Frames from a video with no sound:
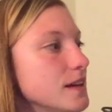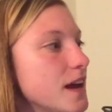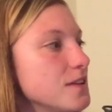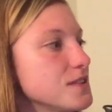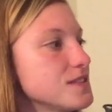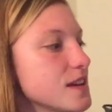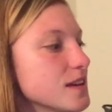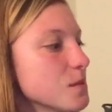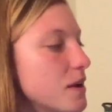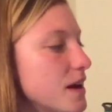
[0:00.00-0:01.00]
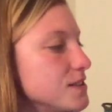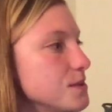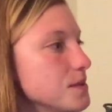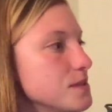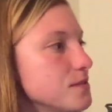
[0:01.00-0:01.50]
Henry said goodbye
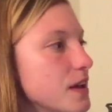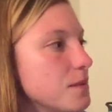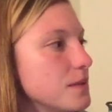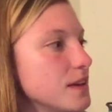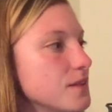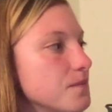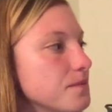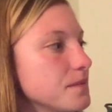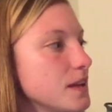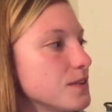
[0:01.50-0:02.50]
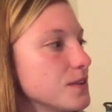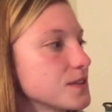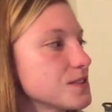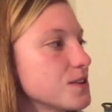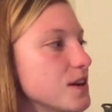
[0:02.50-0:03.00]
to his family. He
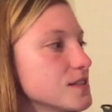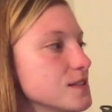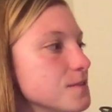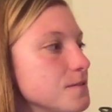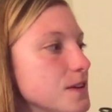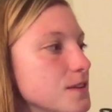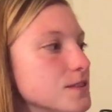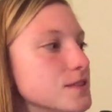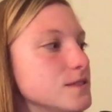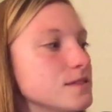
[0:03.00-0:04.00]
looked across the field.